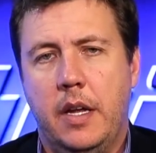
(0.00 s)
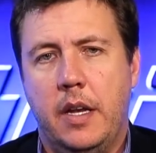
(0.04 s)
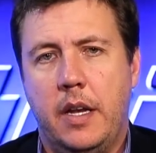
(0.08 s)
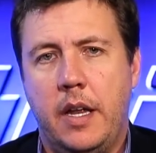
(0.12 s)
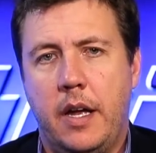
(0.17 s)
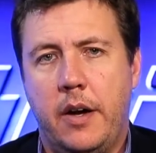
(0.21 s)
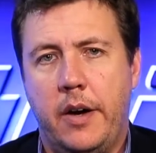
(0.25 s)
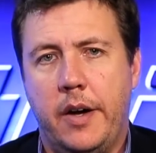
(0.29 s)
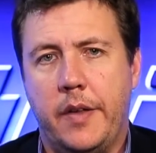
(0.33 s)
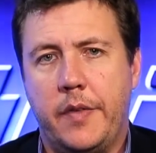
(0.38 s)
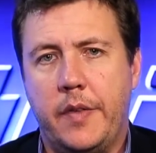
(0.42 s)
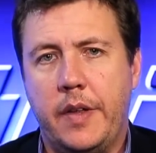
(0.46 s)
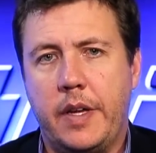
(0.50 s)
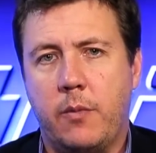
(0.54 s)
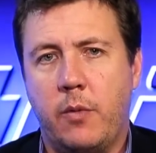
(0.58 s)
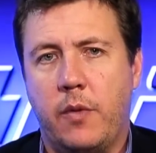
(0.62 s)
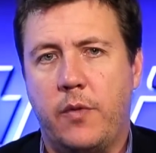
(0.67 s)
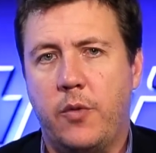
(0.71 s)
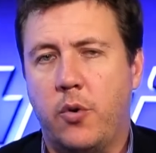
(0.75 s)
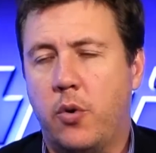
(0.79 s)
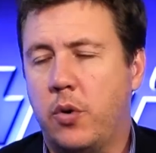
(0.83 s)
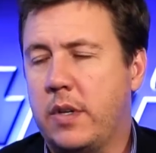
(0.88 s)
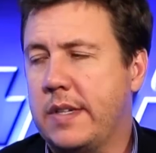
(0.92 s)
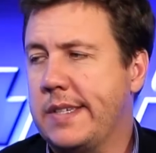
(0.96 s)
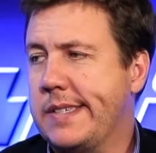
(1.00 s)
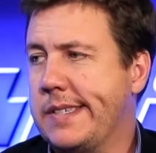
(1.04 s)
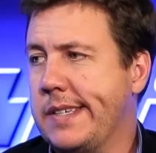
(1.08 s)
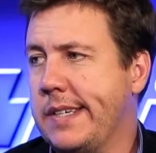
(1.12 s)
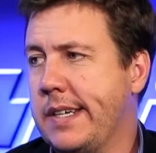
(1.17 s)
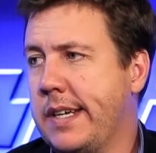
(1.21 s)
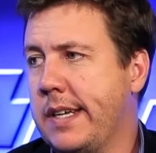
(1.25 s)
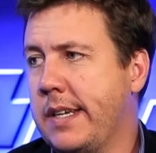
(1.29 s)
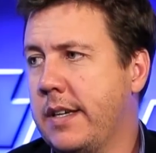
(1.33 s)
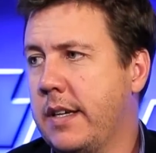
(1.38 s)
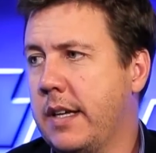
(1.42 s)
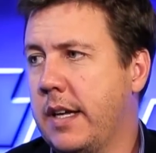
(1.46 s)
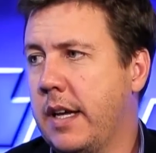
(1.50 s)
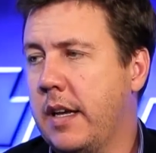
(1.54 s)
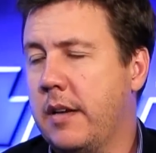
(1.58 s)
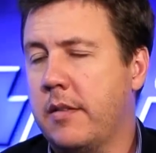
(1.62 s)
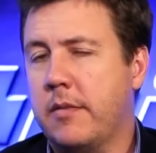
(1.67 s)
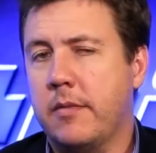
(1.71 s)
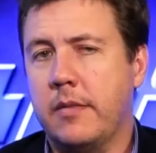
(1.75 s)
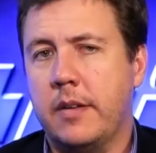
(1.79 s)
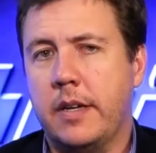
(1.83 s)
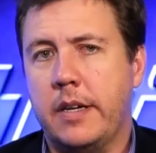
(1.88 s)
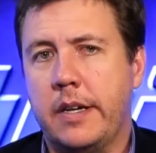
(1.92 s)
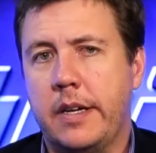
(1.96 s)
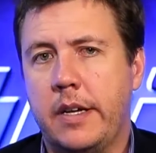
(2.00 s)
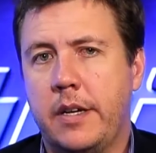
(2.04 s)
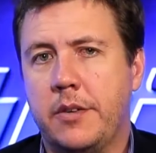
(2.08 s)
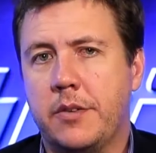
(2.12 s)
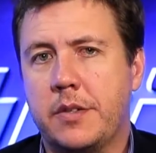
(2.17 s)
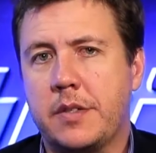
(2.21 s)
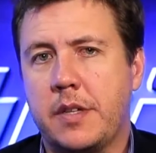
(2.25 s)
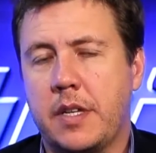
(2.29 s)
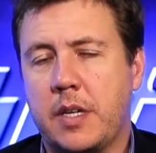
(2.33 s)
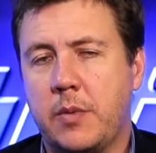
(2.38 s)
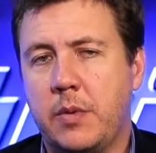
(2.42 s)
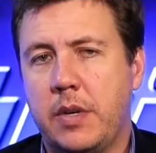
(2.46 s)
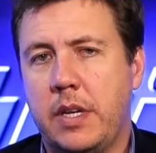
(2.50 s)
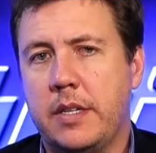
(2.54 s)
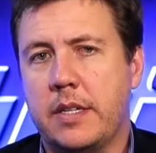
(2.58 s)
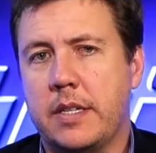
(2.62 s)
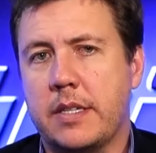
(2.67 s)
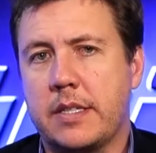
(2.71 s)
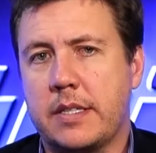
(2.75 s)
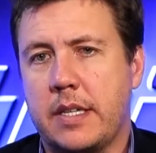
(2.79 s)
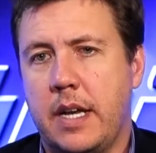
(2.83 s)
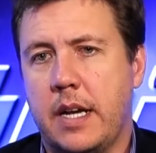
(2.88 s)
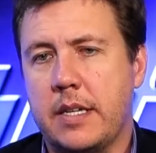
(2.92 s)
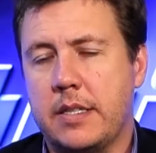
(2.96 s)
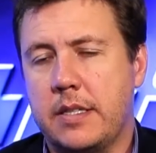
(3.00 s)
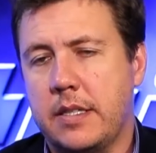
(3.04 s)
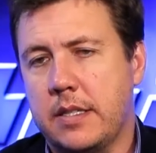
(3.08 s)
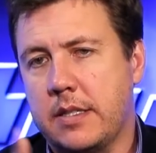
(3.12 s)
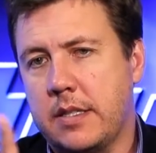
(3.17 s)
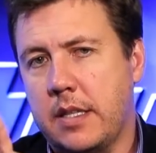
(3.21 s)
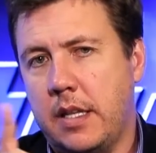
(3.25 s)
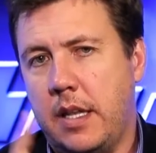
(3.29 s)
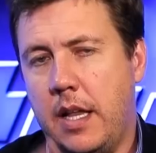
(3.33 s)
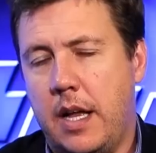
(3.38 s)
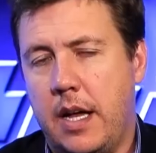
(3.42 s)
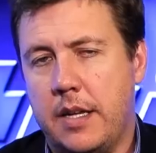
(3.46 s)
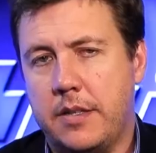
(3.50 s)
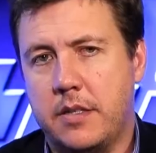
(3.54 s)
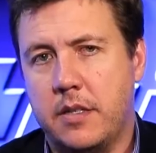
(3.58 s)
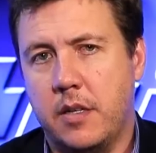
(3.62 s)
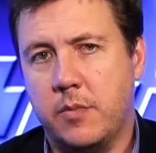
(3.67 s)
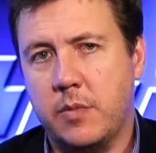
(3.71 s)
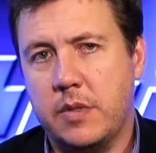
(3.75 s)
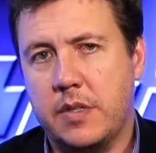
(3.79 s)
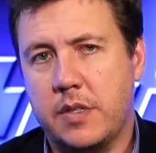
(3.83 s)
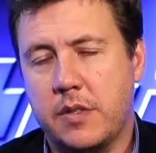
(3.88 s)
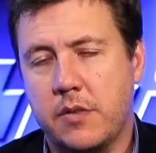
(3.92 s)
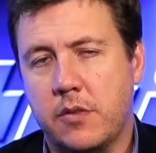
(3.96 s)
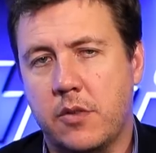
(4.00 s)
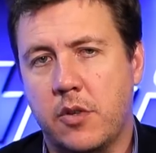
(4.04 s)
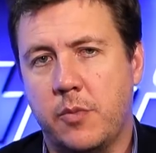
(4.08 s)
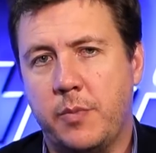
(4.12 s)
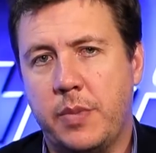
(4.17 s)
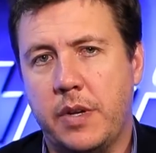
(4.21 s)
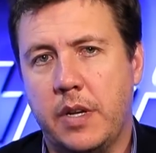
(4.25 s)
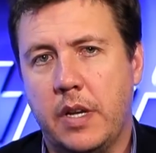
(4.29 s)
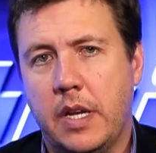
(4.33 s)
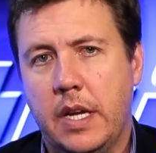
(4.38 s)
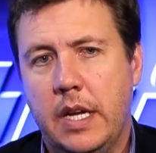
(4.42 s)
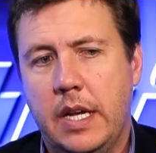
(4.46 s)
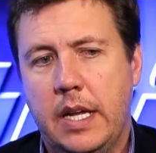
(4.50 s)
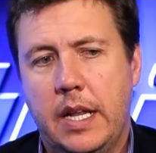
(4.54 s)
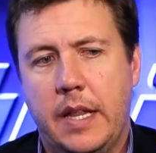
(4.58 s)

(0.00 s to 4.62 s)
Now I think we've already seen, and interestingly, we didn't discuss this the last time we saw it, but